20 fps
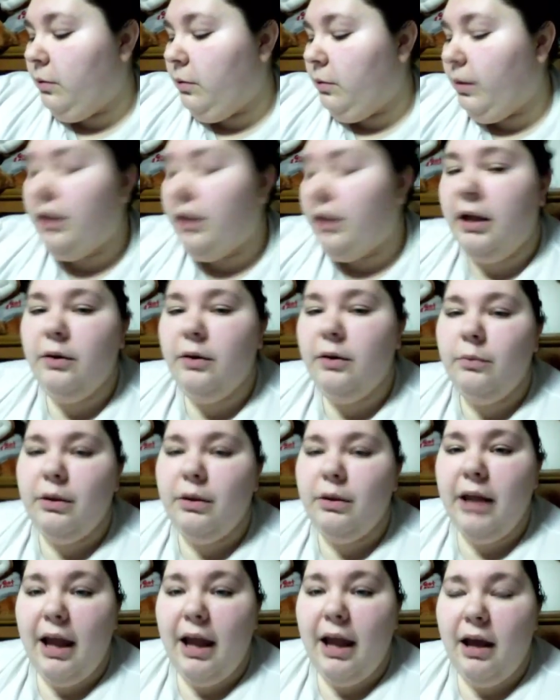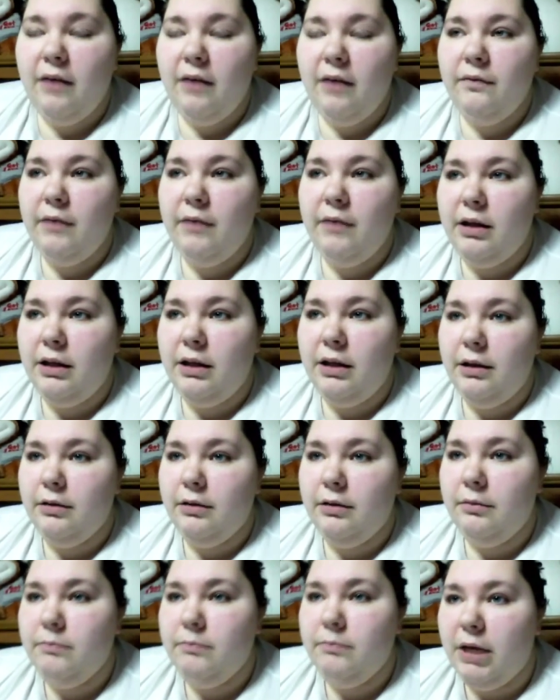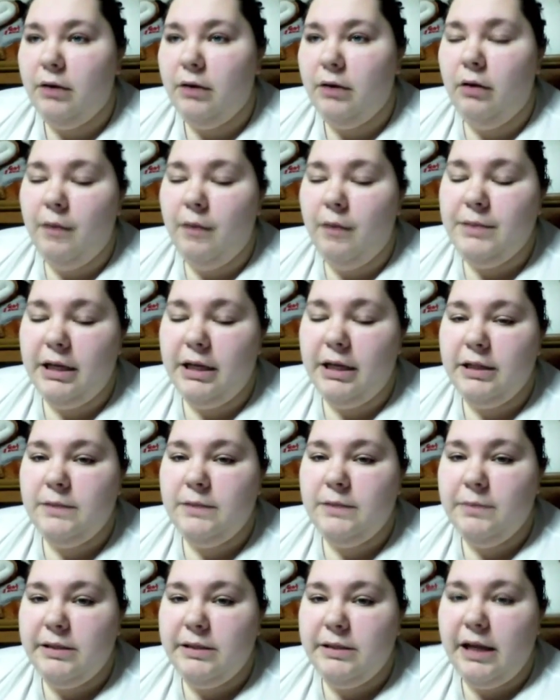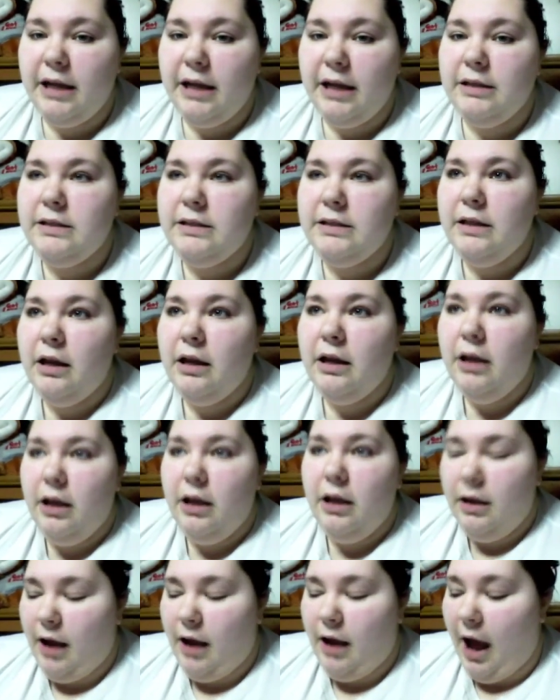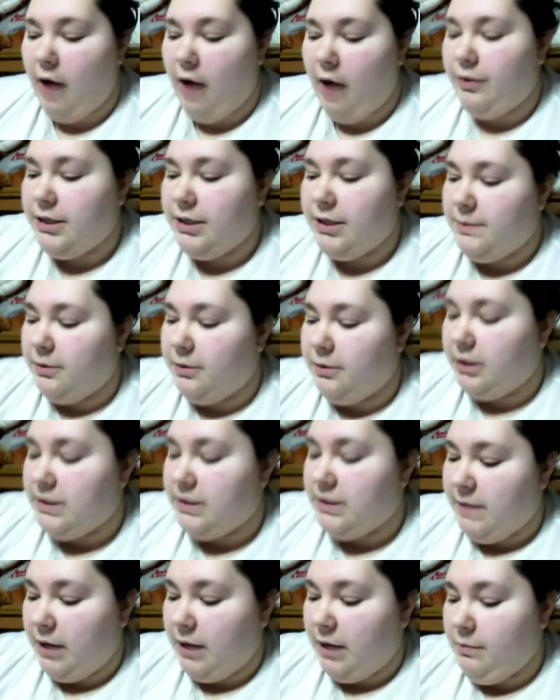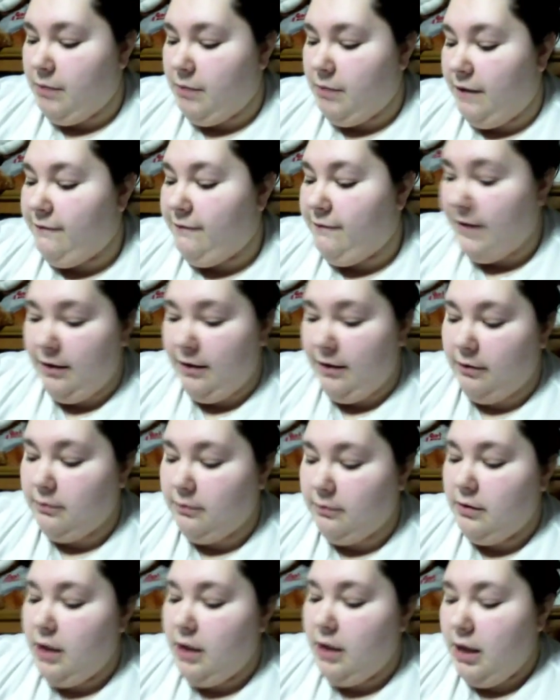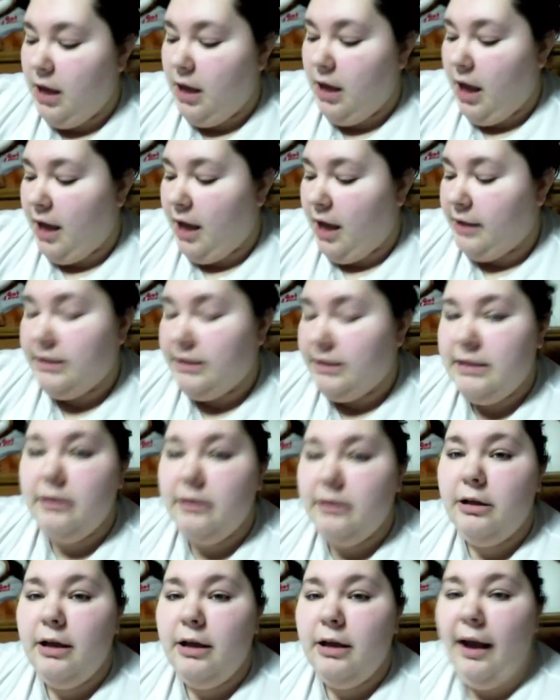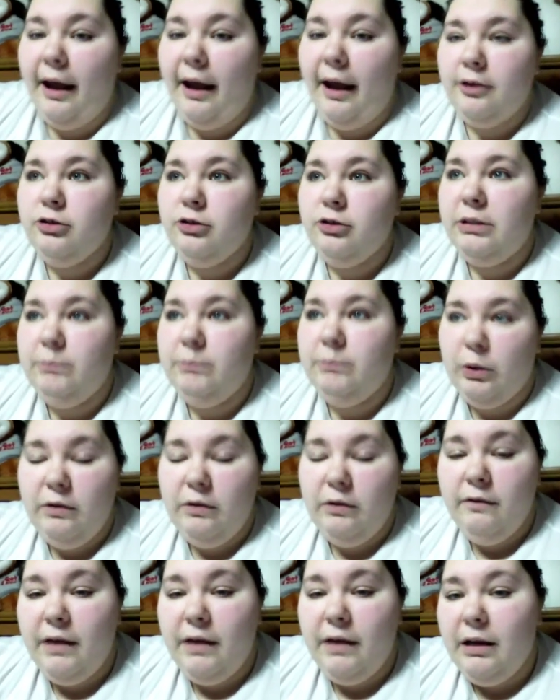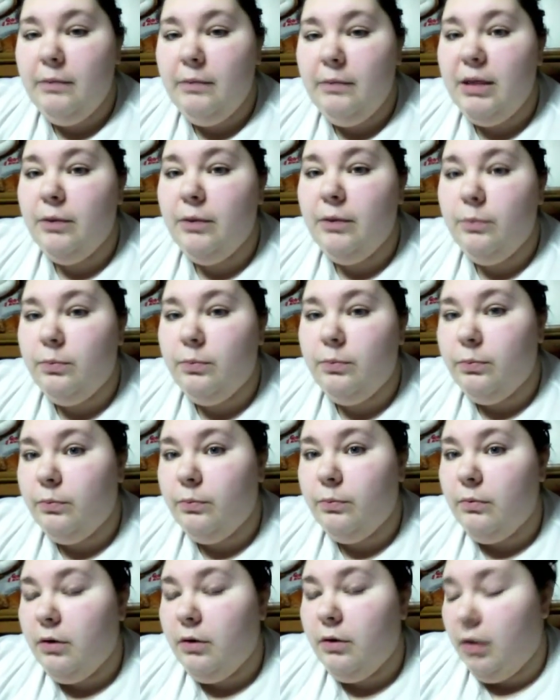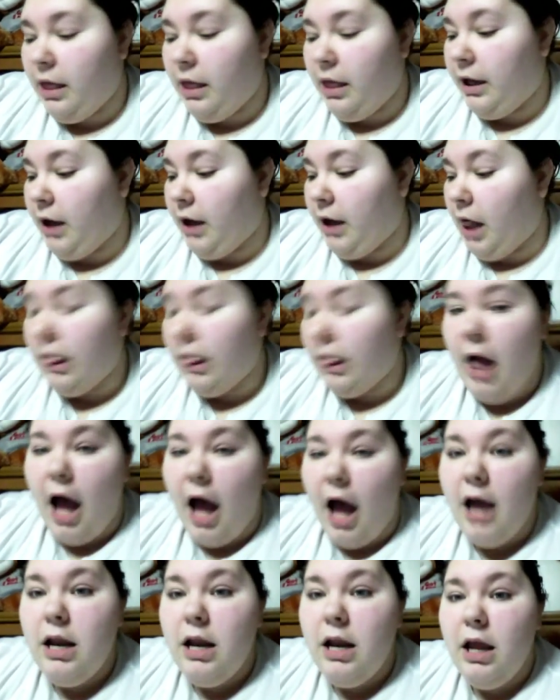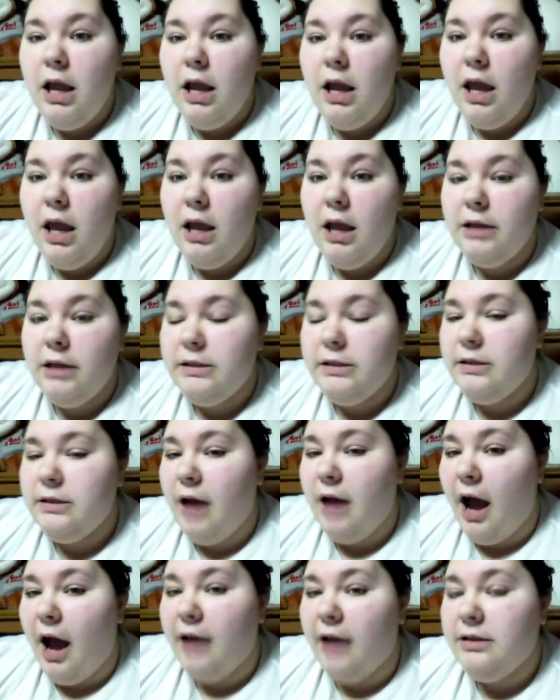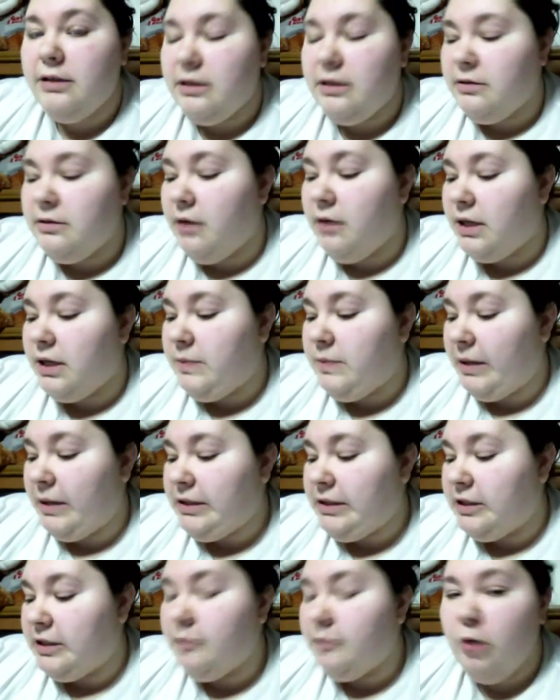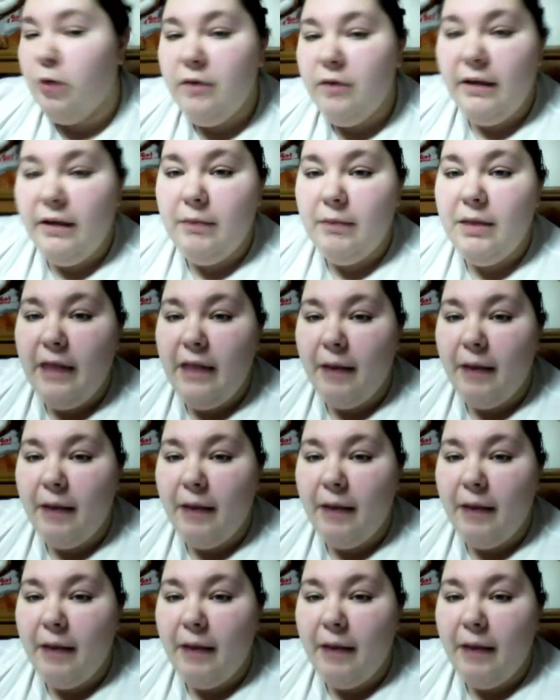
well, I don't really have any medical updates besides how this book is making me feel. It's actually motivating me like a lot. And I didn't expect it to motivate me